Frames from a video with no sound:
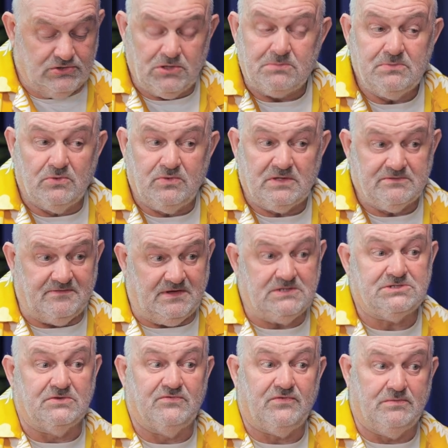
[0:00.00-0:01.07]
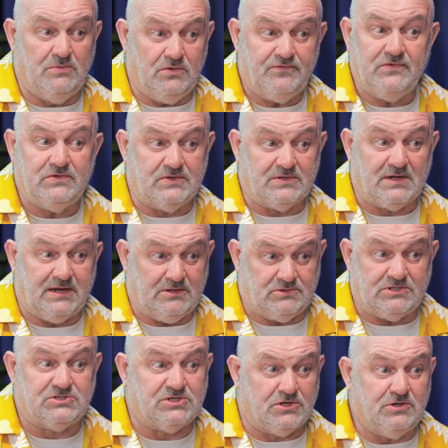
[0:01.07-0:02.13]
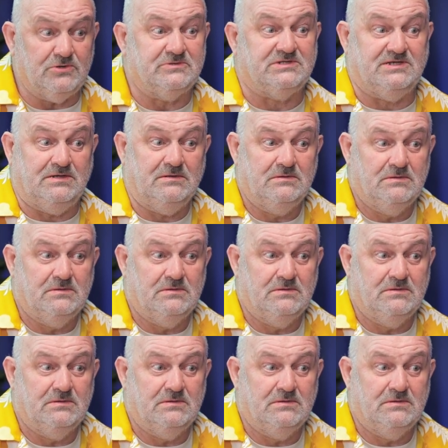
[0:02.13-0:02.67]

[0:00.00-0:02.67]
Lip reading: The number one reason for moving to the cloud is security.